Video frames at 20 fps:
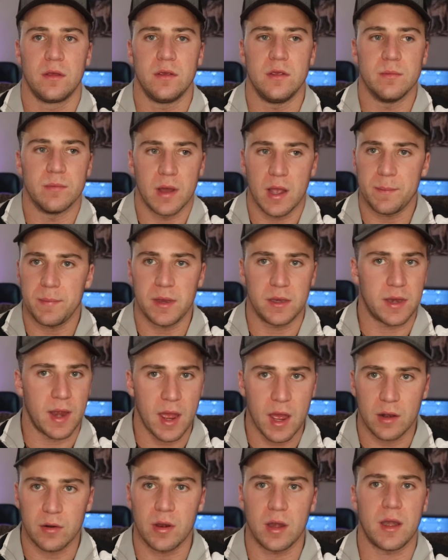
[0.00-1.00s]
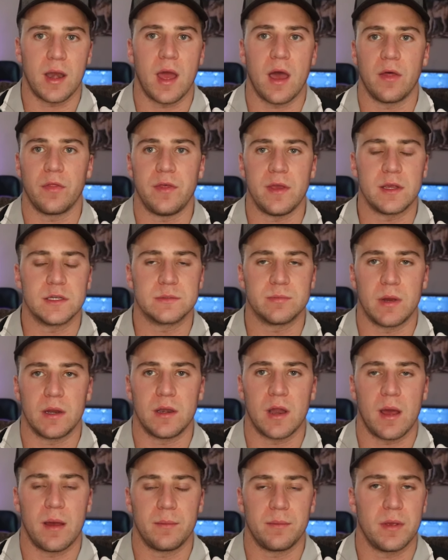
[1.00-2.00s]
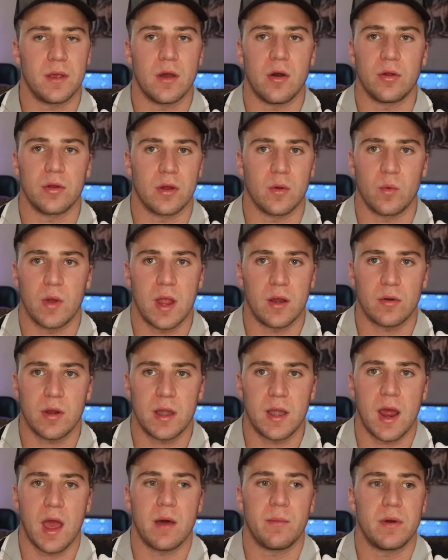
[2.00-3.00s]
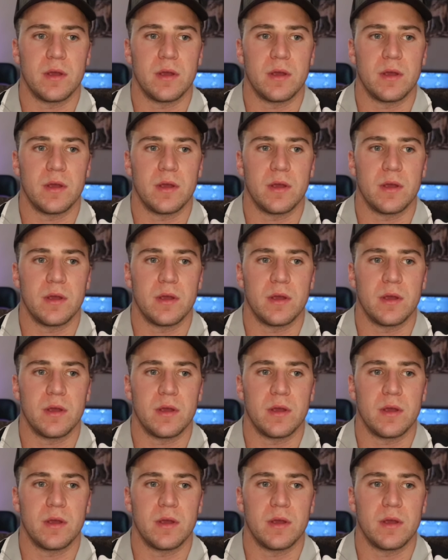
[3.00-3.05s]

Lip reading: You might be down right now. Things might not be going your way right now,